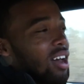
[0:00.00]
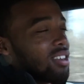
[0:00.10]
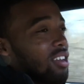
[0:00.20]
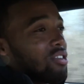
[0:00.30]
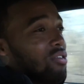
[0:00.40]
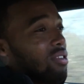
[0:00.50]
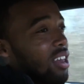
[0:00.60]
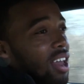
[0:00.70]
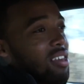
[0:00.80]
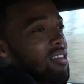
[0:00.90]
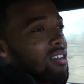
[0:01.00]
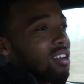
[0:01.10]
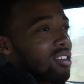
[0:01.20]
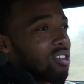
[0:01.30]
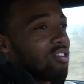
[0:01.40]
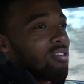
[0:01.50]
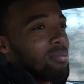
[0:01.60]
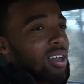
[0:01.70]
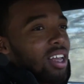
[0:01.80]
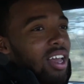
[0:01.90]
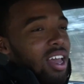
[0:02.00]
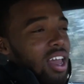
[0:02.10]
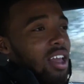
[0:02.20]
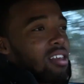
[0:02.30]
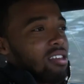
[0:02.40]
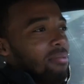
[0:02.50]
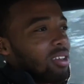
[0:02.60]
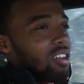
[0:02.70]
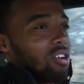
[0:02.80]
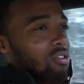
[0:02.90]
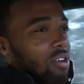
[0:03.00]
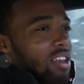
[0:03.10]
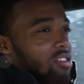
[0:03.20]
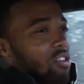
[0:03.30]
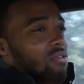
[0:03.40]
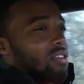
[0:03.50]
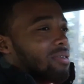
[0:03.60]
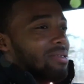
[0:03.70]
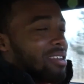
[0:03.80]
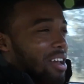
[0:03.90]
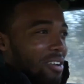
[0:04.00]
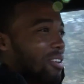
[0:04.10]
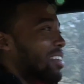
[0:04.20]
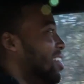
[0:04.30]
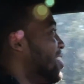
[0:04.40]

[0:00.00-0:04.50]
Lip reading: Octane tune, yes, good tune, but is it something to go crazy over? No.